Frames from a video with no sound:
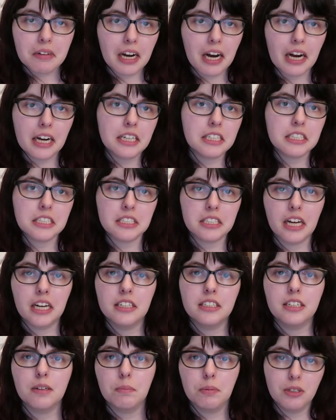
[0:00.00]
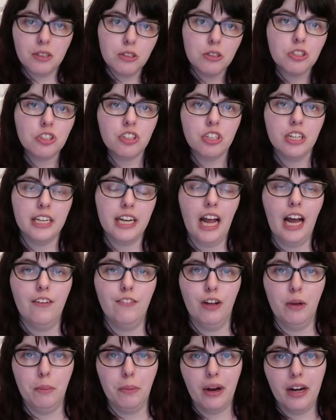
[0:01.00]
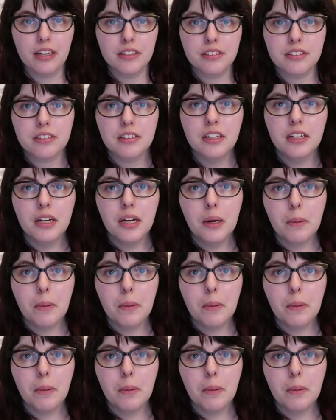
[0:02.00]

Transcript: I just end up usually at Cafe Press.